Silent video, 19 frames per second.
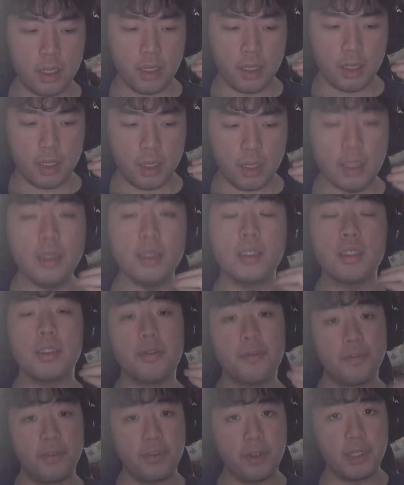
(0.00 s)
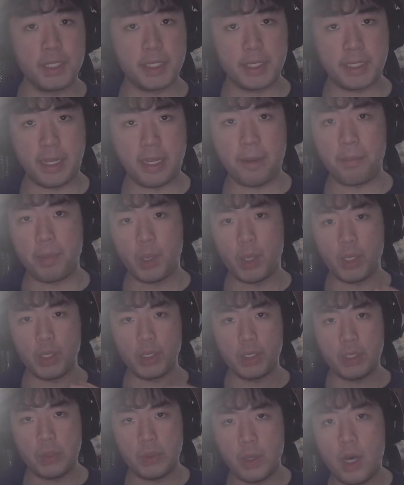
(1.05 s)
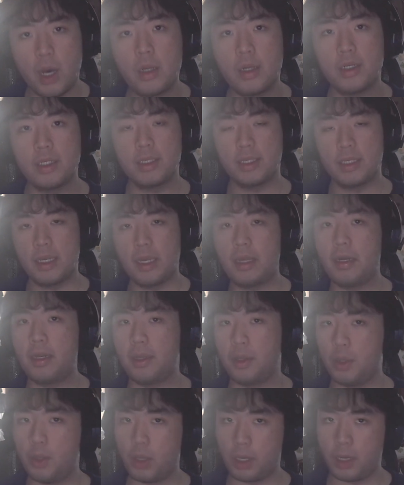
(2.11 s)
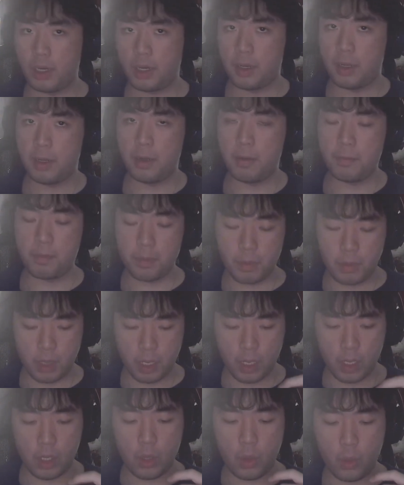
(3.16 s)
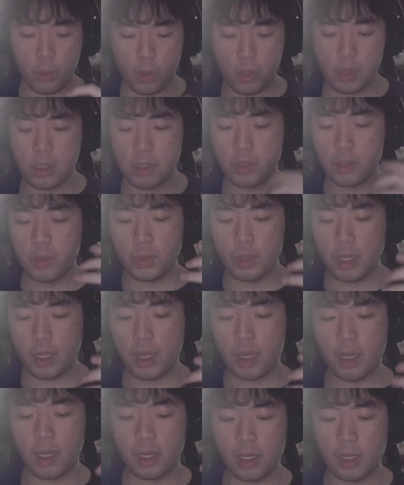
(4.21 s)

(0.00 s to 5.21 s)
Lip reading: is the first step to understanding your client. Whether you go